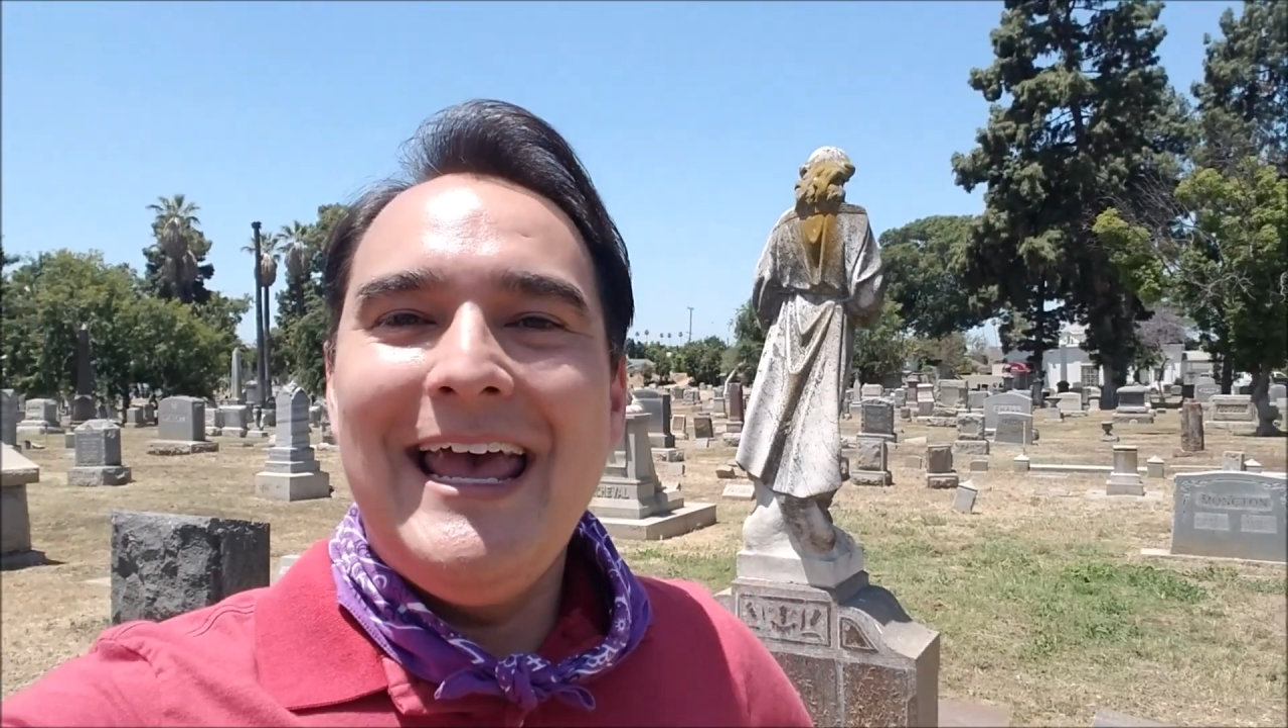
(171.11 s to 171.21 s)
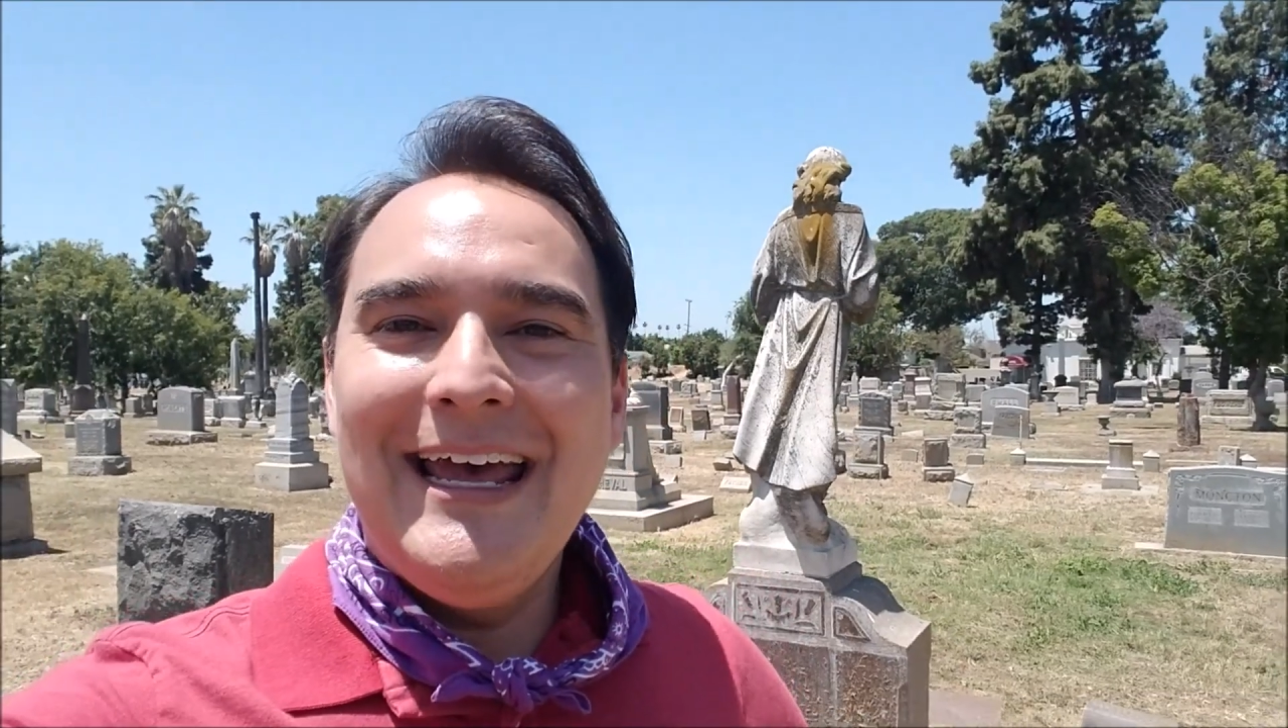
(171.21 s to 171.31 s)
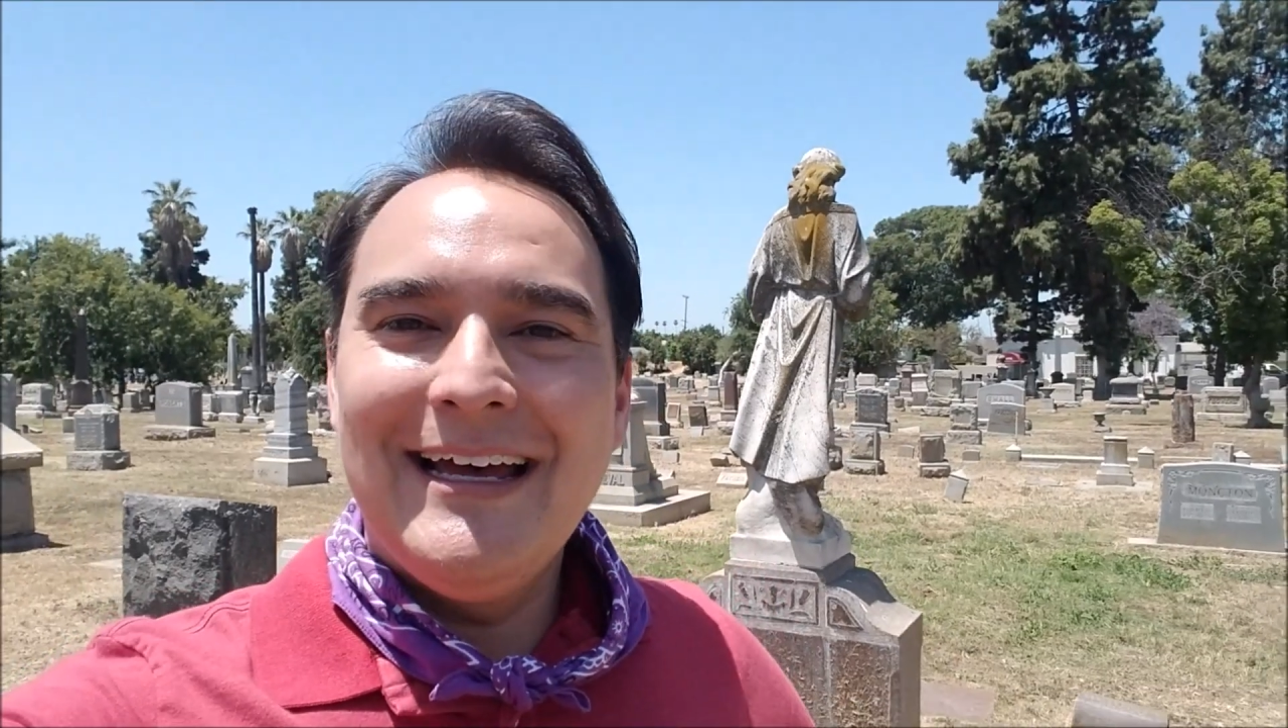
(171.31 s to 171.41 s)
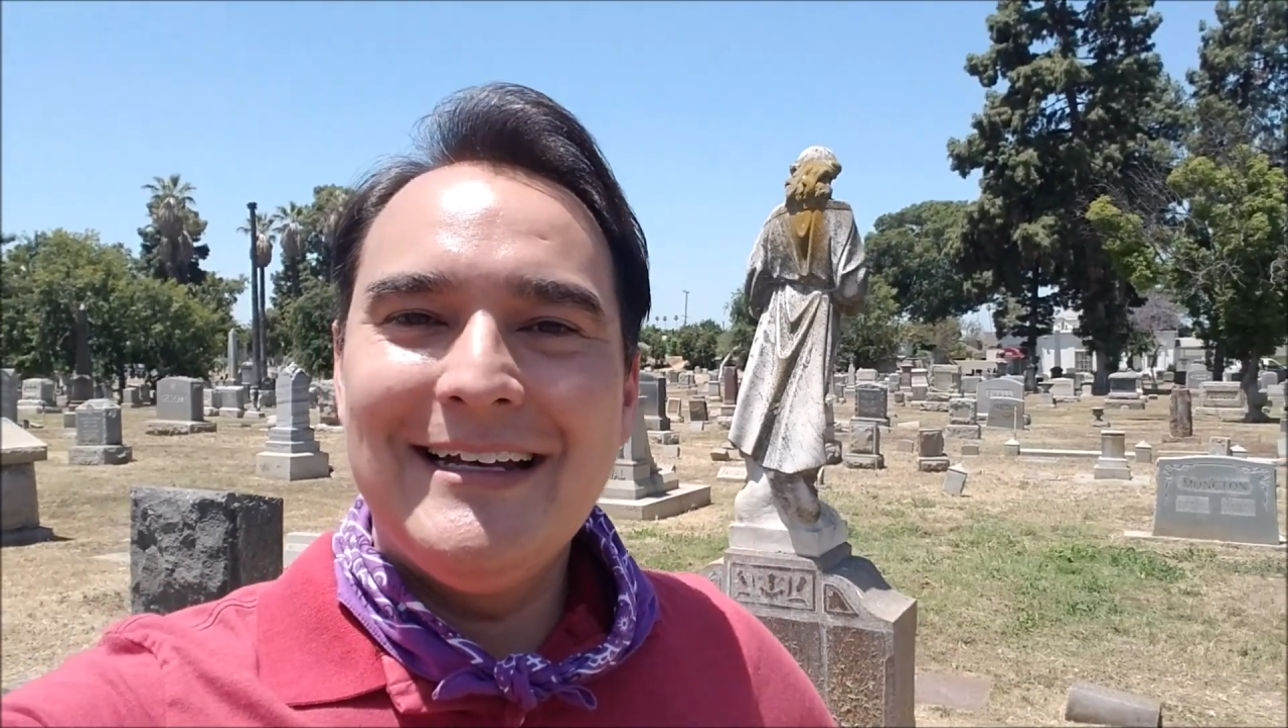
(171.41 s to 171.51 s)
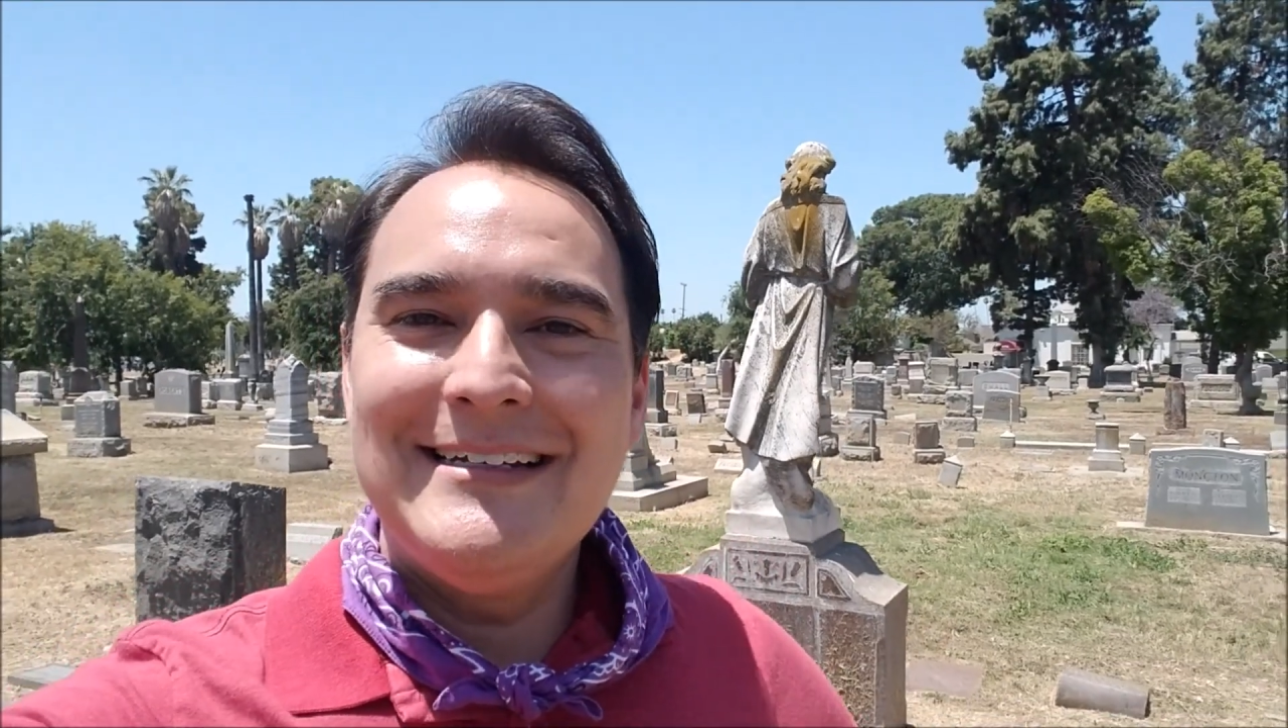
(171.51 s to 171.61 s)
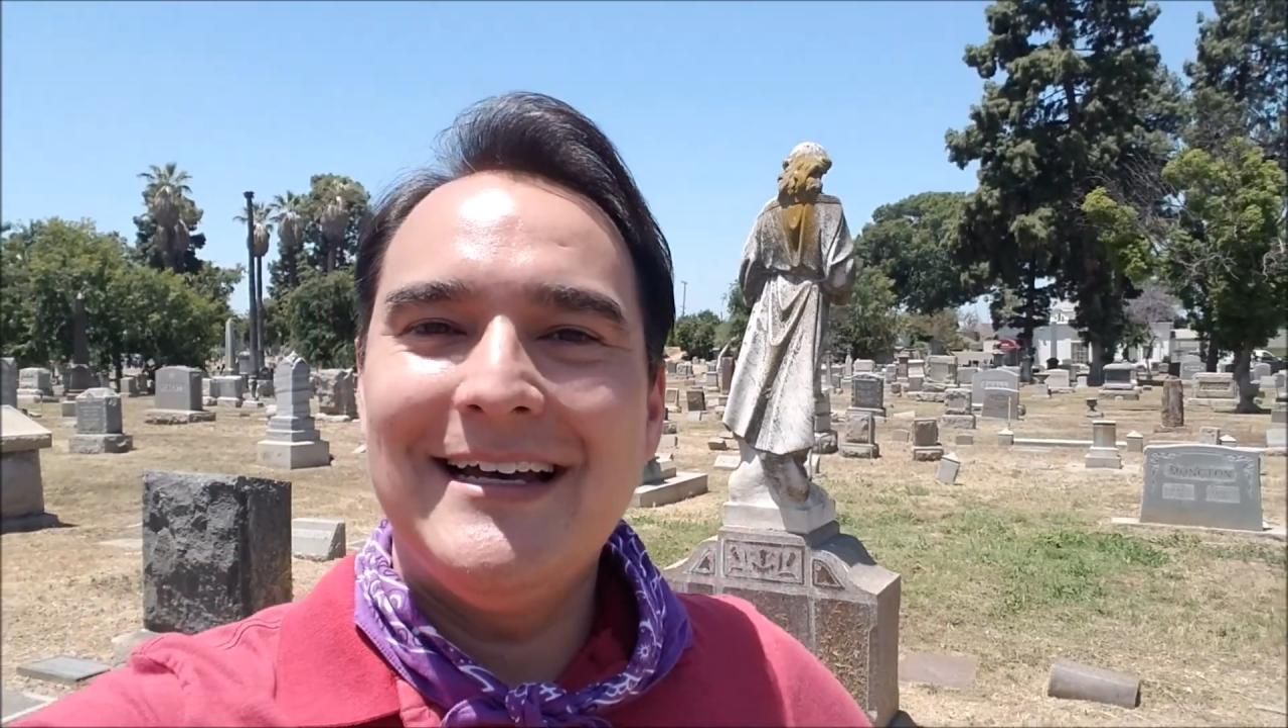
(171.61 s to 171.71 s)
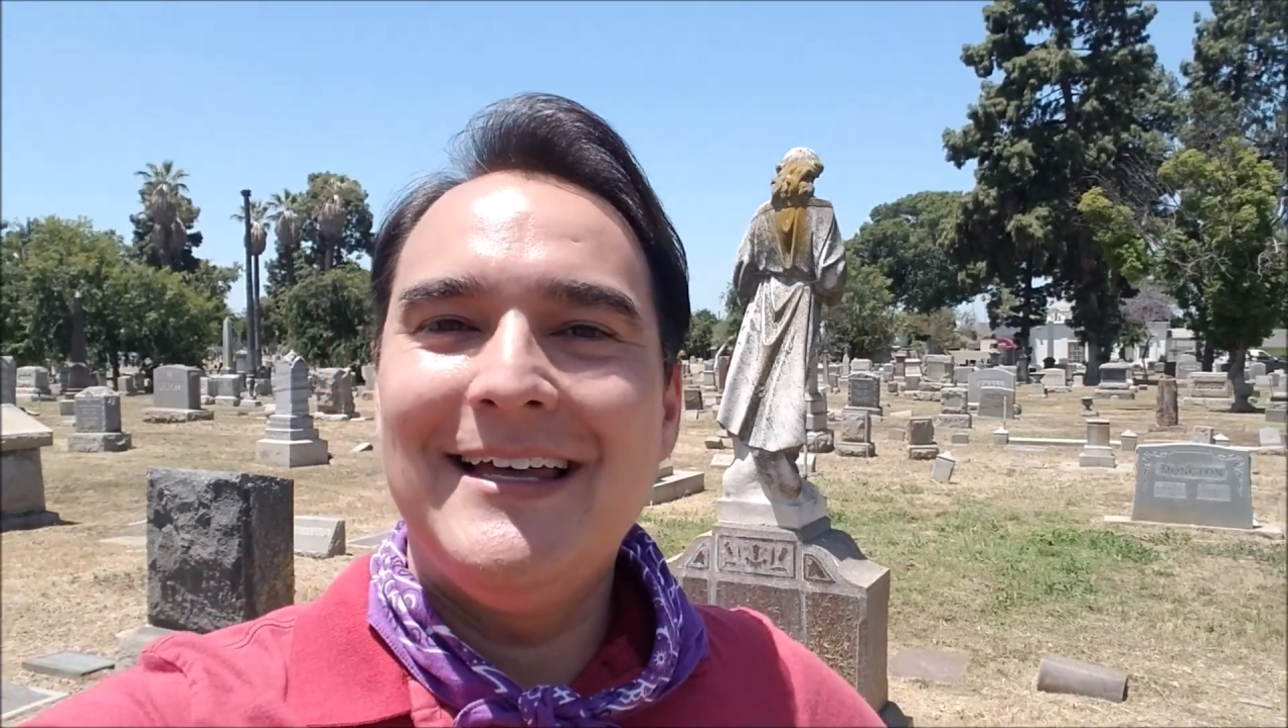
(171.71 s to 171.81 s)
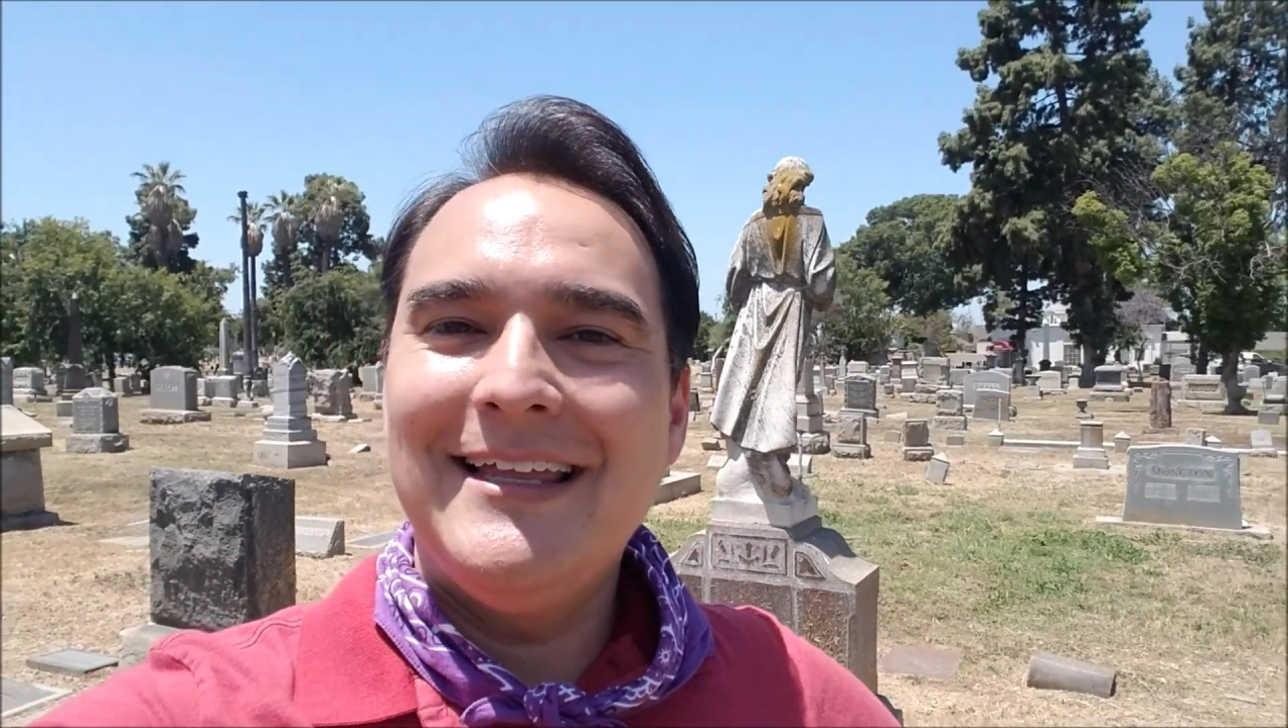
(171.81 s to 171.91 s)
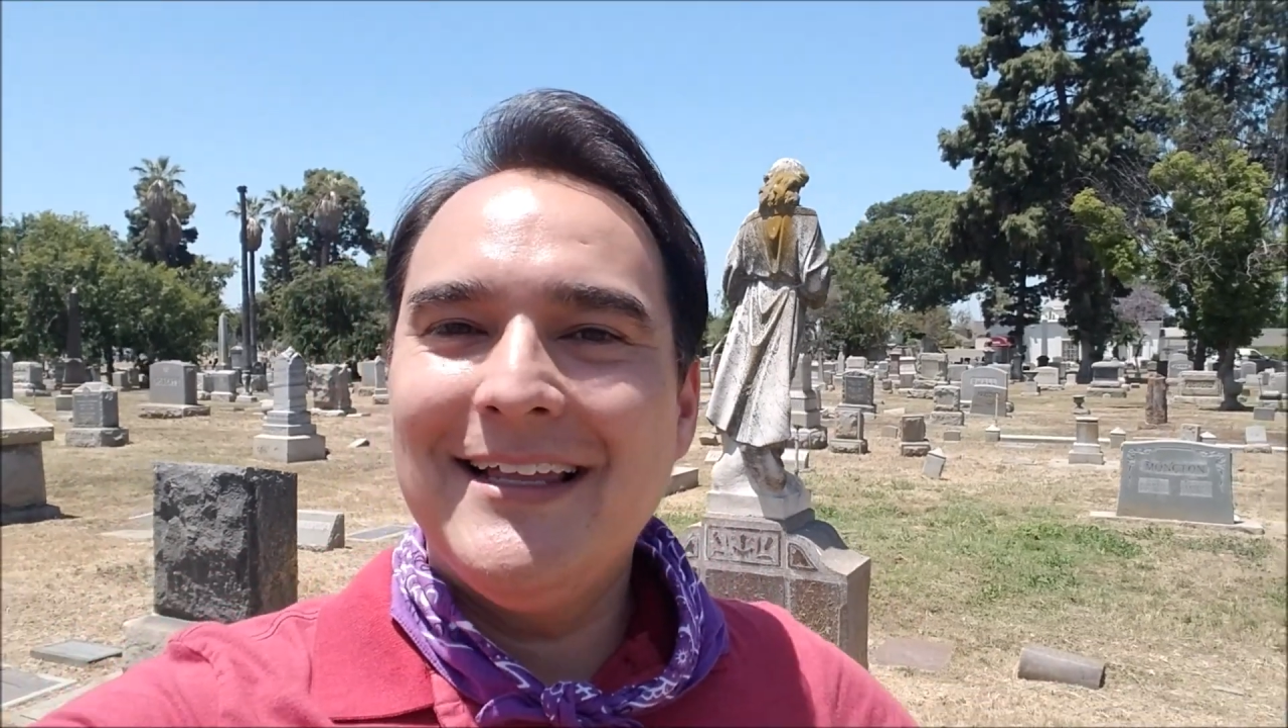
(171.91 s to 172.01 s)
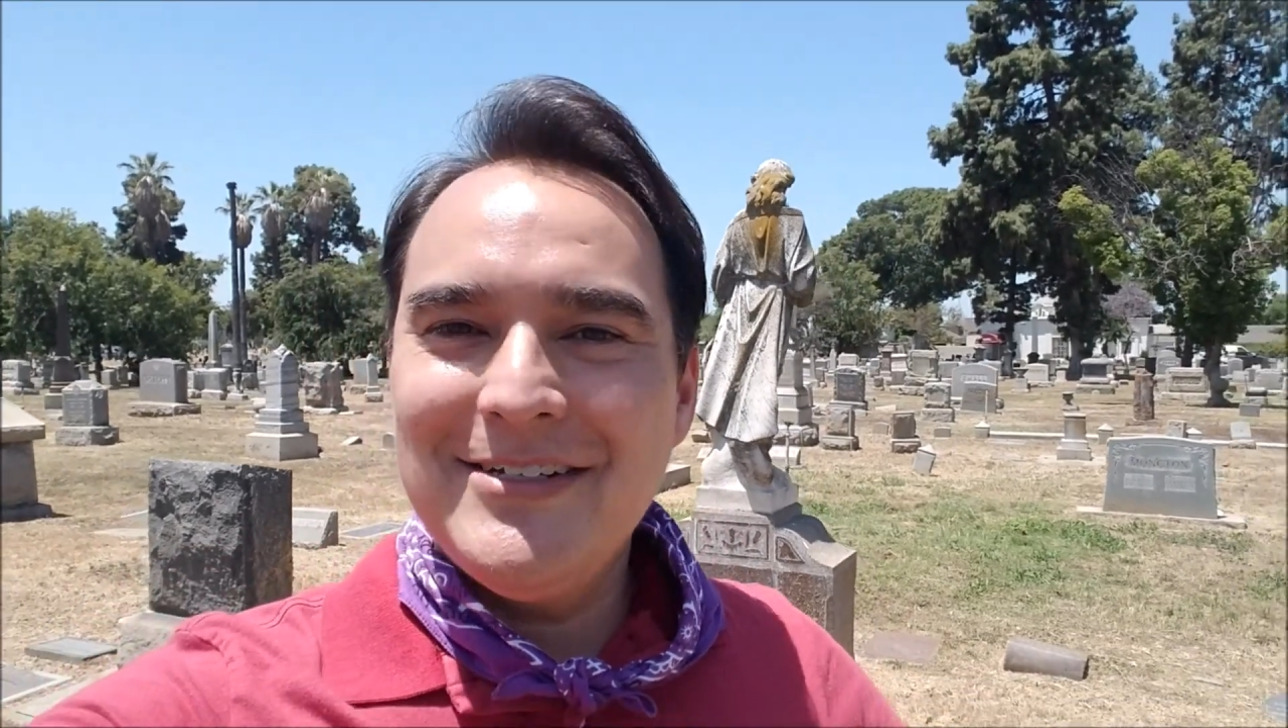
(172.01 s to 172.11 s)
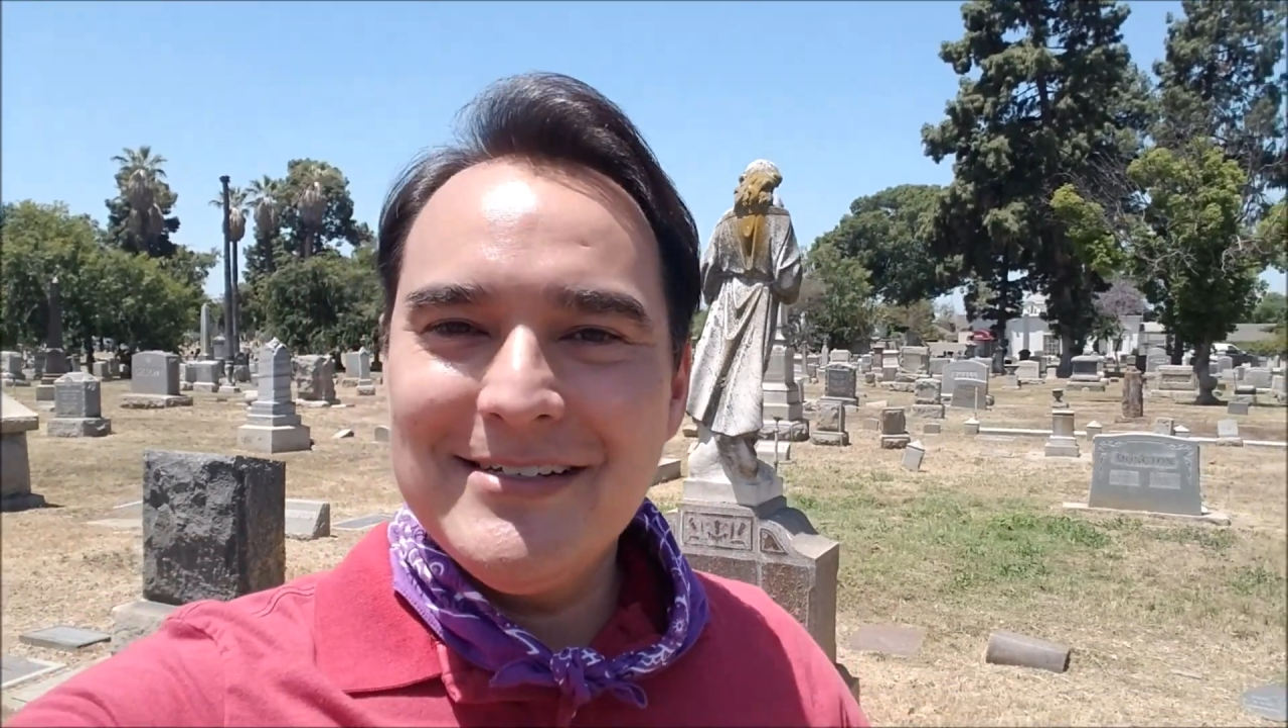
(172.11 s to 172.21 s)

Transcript: and they let